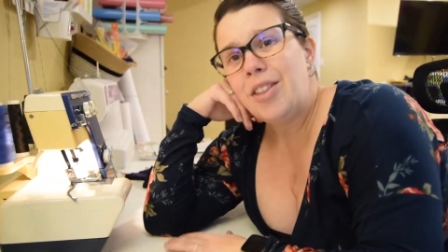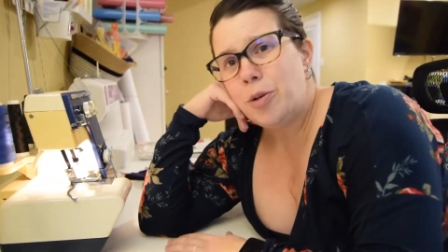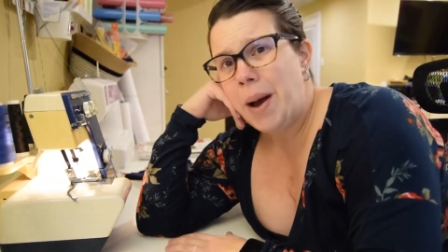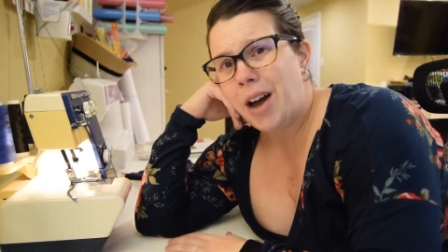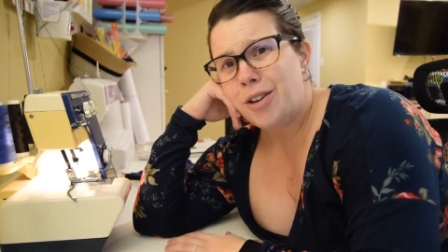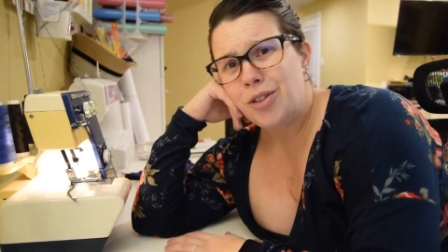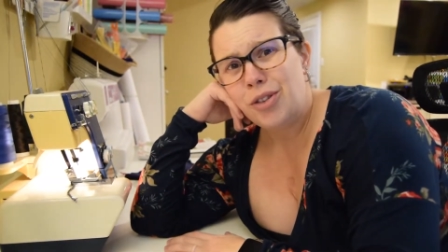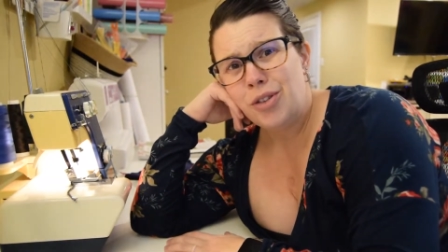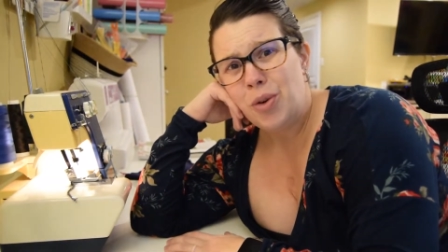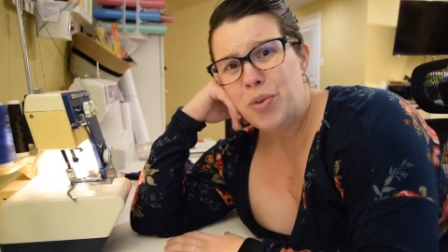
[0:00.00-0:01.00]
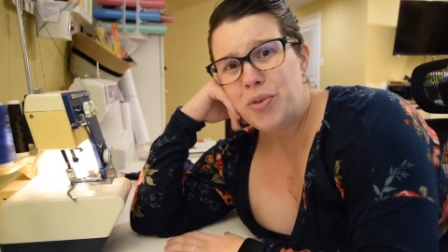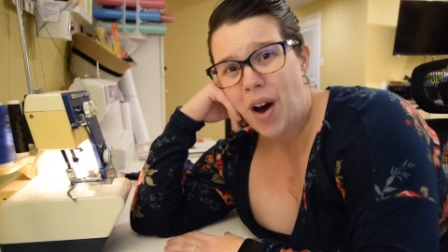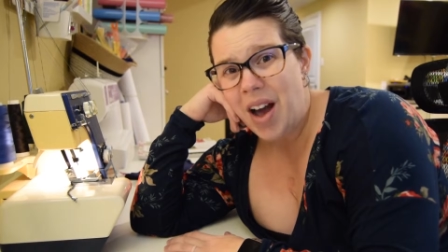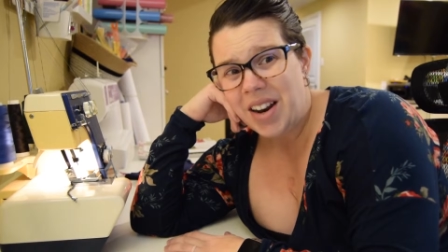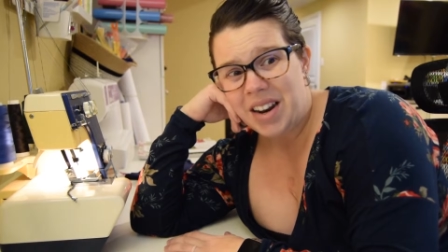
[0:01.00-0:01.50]
their patterns are so
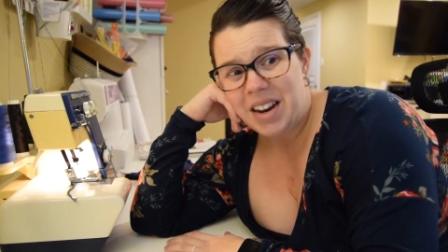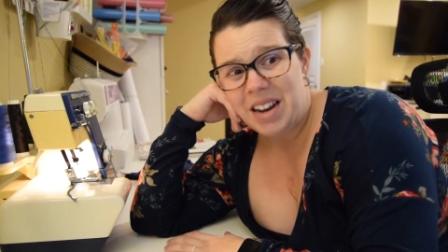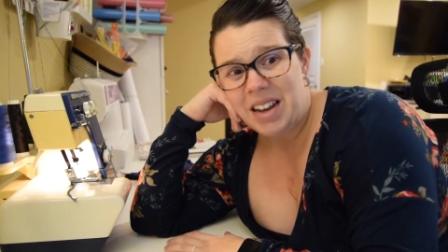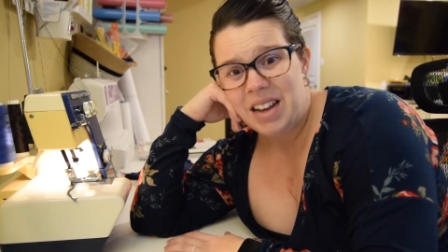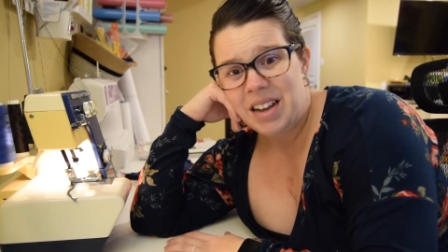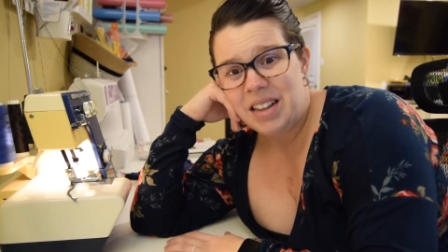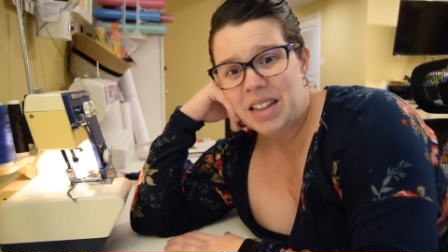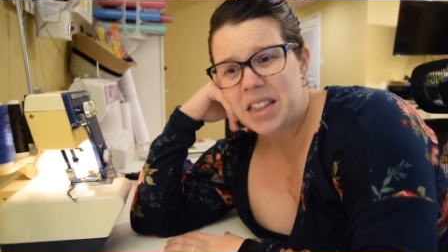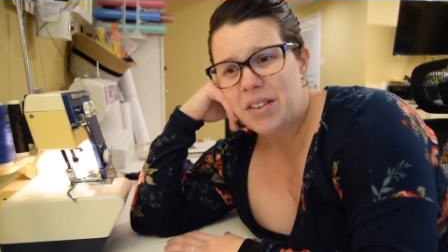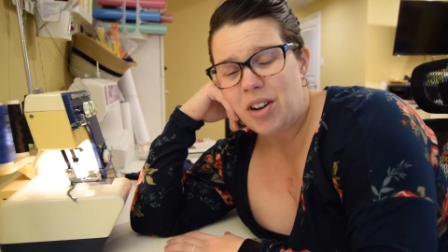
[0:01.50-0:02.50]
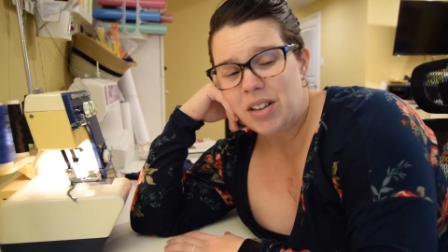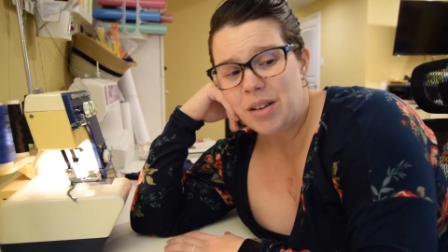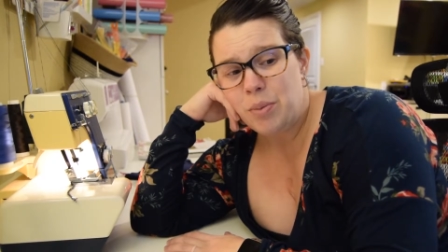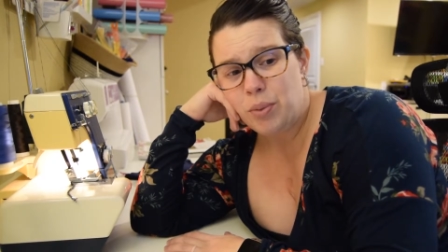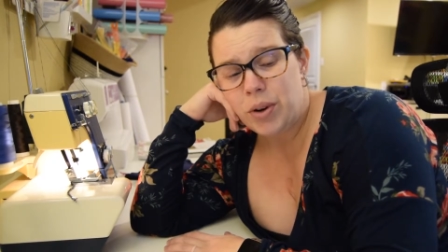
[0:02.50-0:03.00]
fun. Like they've got
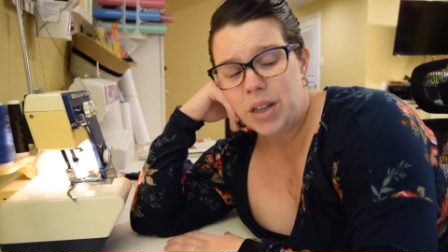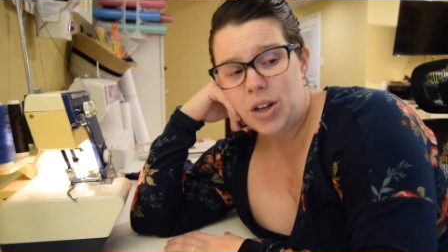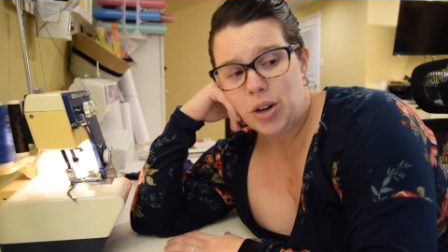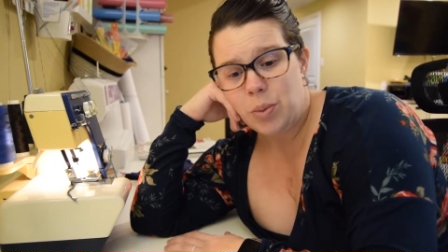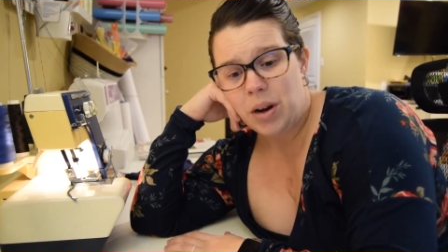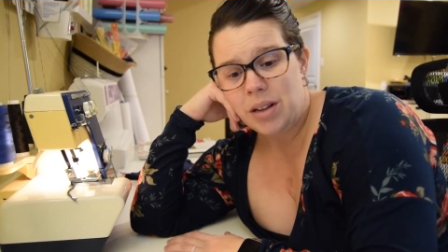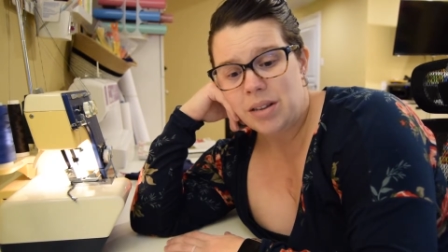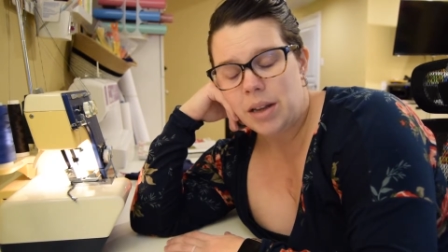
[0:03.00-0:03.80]
some really good ones,